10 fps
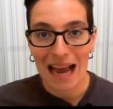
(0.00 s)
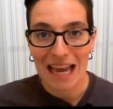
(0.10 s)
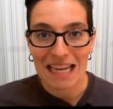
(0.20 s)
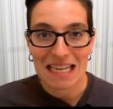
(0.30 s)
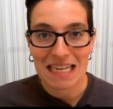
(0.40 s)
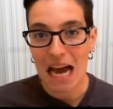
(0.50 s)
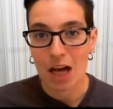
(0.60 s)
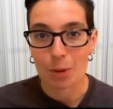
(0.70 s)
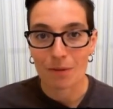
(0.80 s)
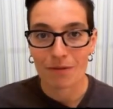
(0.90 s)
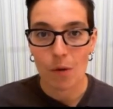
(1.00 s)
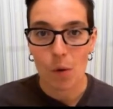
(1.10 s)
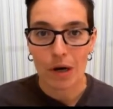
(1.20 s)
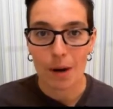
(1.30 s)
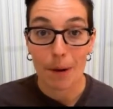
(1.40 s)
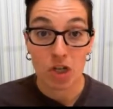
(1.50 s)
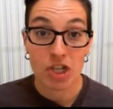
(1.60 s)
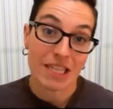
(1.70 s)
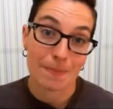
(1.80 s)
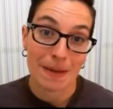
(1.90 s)
I can tell before a
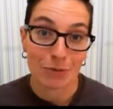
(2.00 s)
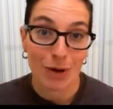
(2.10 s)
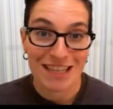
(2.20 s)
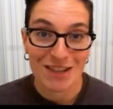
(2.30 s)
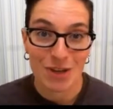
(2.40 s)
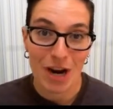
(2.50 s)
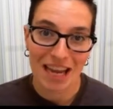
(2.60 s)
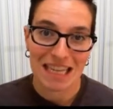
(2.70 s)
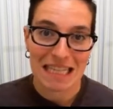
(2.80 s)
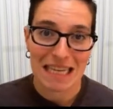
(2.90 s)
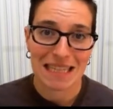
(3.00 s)
participant raises their hand and says,